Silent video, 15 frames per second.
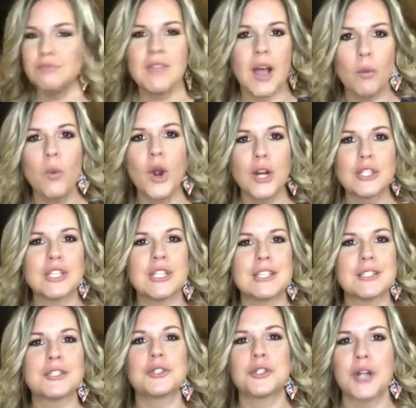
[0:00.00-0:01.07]
a word to
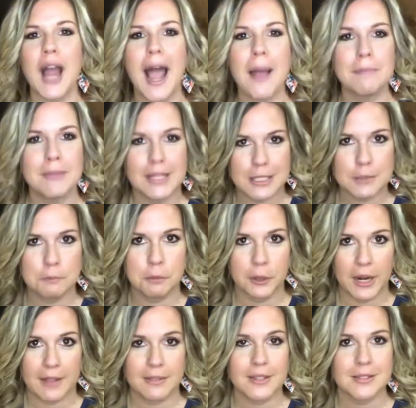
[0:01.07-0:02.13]
describe this
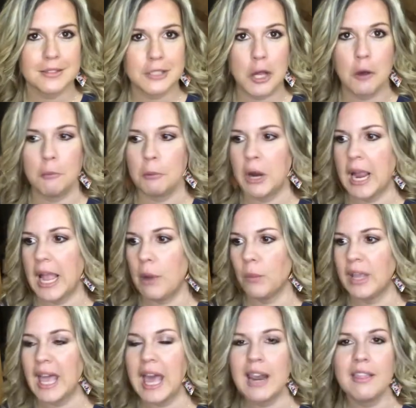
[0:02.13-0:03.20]
print, this stone print, and
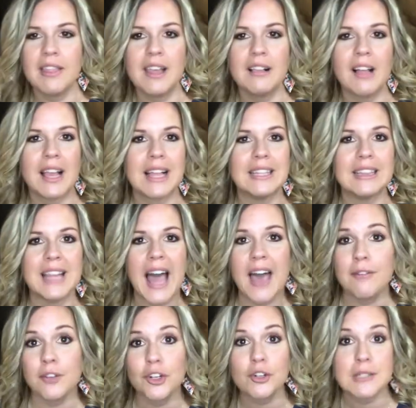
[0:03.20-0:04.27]
we kind of think like a
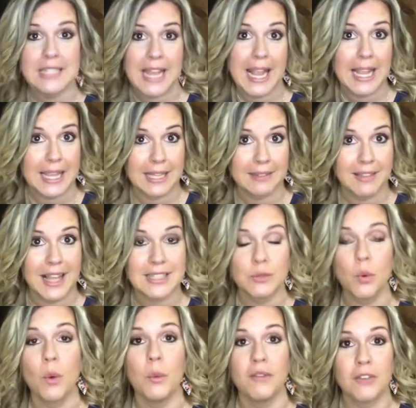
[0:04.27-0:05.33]
lavender tan. That's
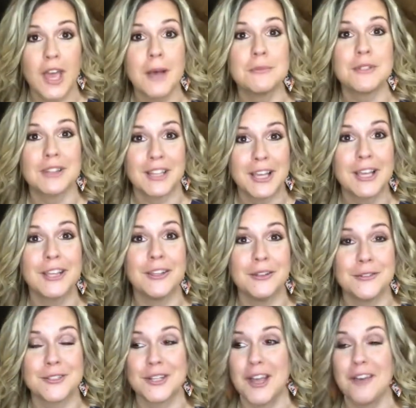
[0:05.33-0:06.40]
what we've come to the
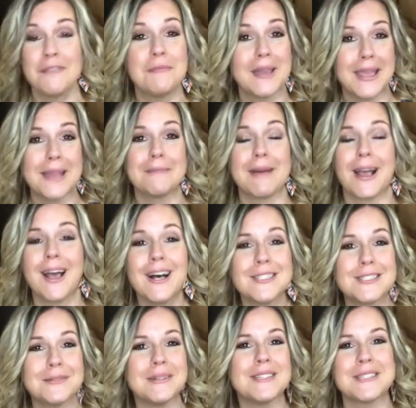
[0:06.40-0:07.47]
conclusion of, me and my
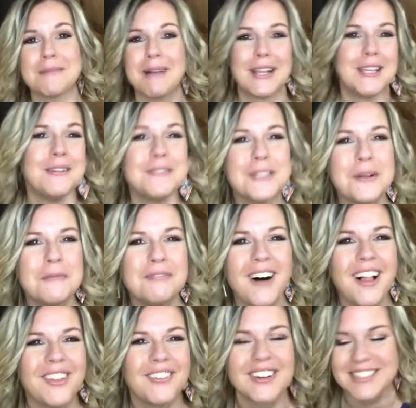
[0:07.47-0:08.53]
customers and my YouTube
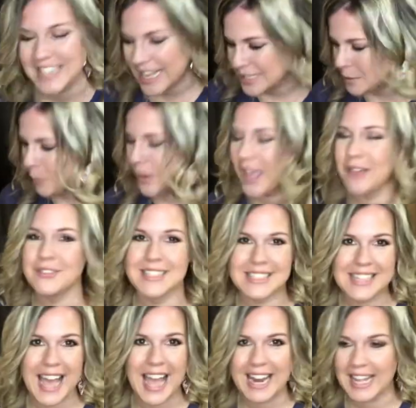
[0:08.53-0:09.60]
followers. That's what we have
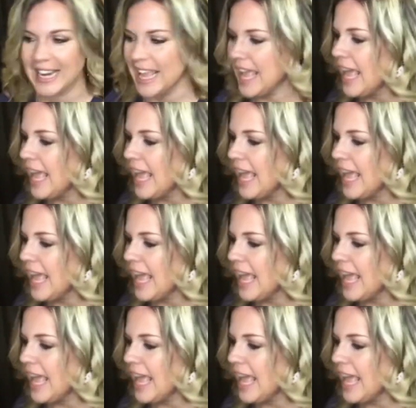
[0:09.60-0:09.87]
decided.